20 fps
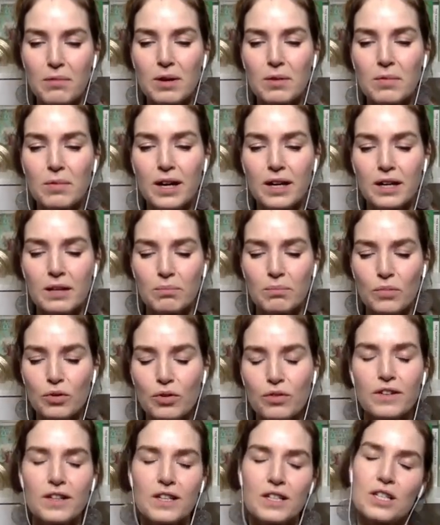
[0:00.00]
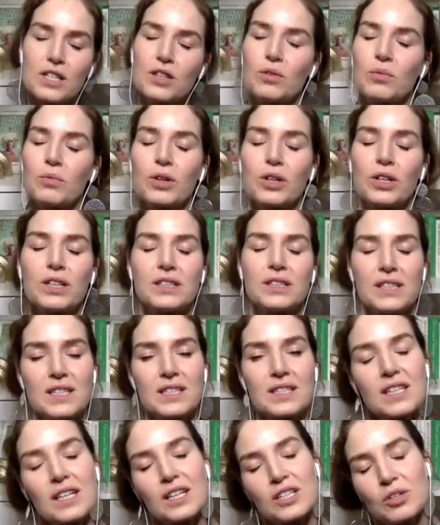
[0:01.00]
We want to move into the world in
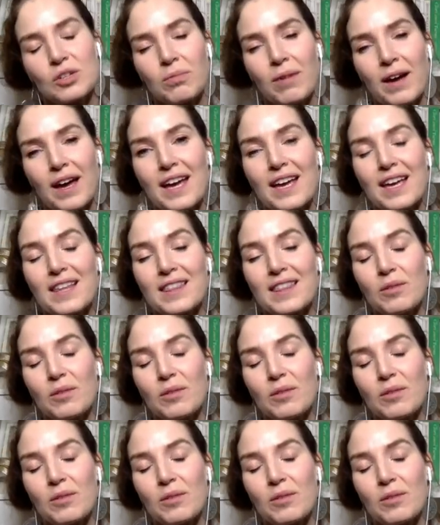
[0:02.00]
such a way